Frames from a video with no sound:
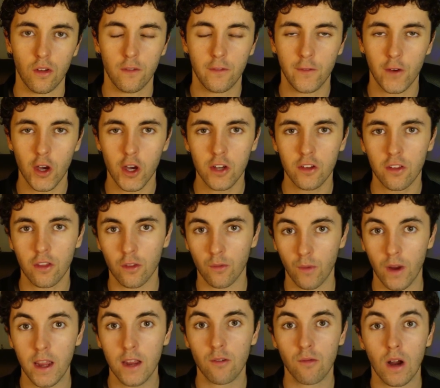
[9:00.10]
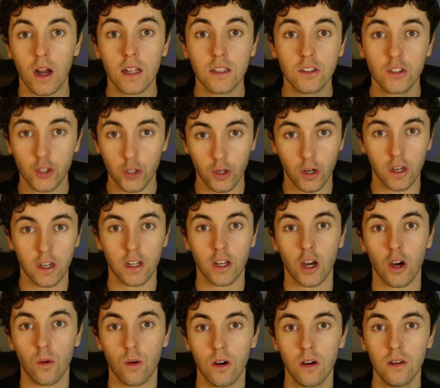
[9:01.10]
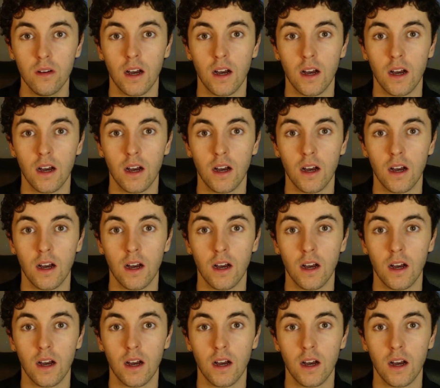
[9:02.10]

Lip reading: first 3 runs you're going to go on